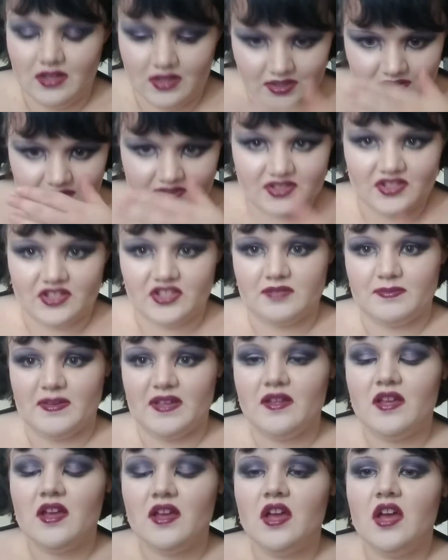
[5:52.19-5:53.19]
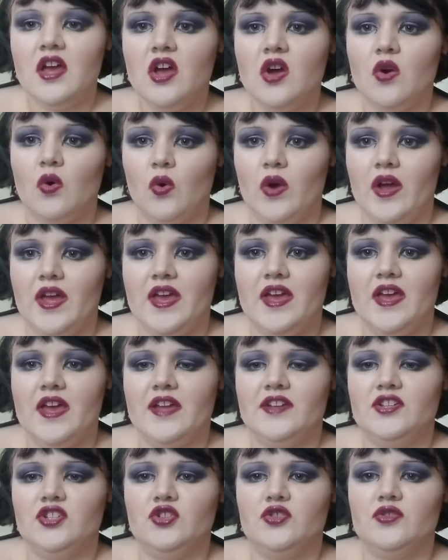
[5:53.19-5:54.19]
excuse me
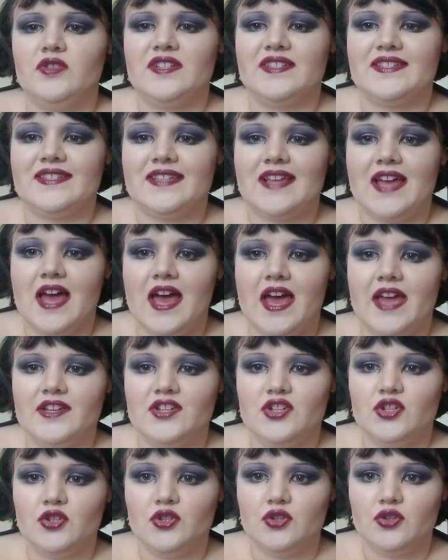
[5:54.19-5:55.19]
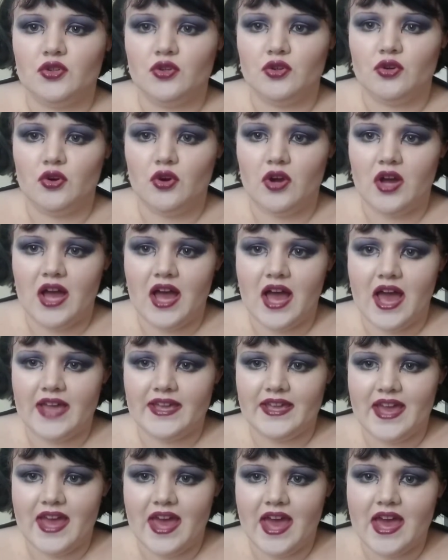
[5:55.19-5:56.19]
when you decide who I
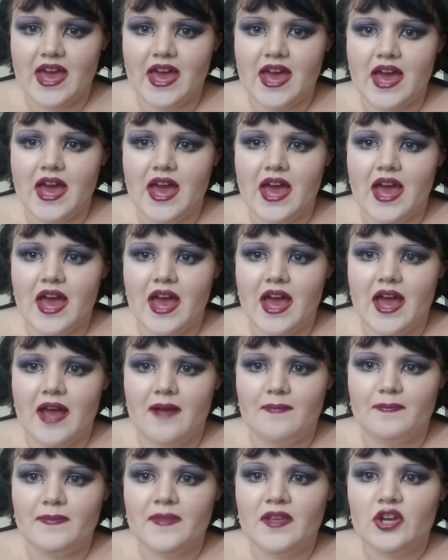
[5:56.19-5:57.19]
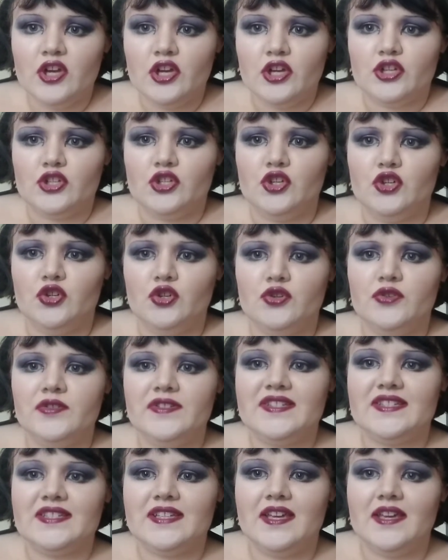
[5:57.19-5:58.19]
am you
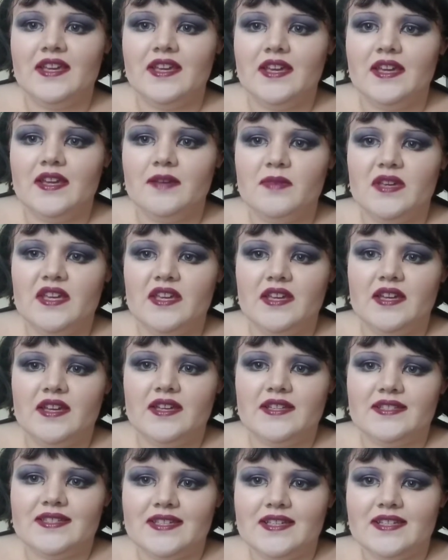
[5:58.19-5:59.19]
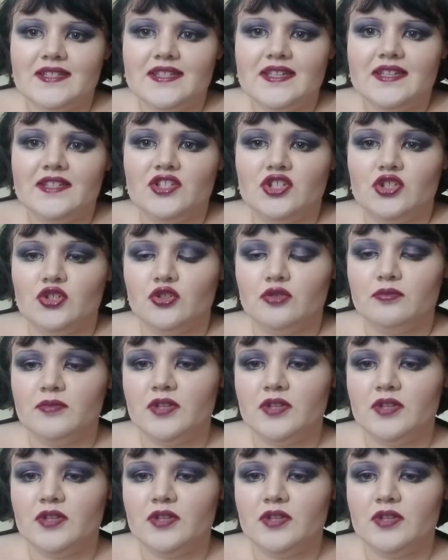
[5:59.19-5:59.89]
see me is easy to